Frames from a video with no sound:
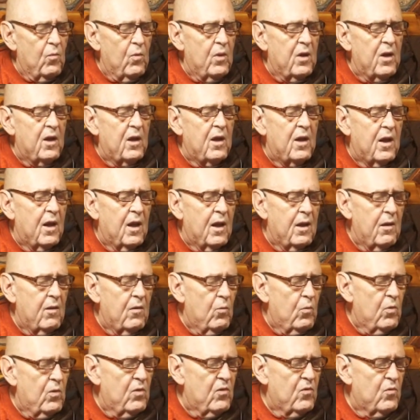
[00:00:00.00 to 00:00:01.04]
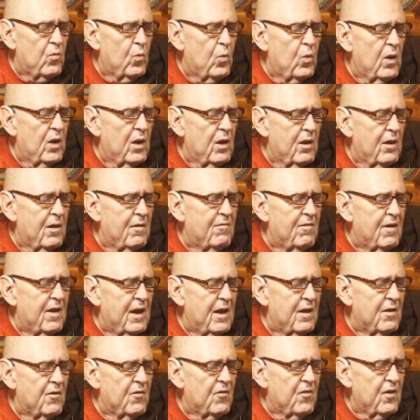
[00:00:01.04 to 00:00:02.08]
when the night was well
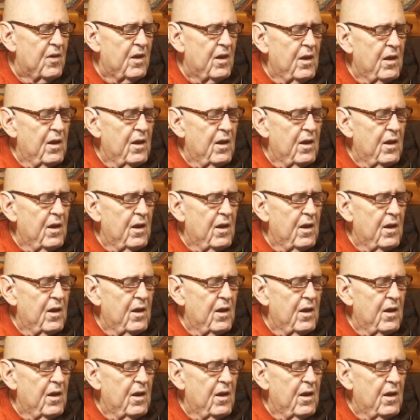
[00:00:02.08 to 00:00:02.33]
advanced,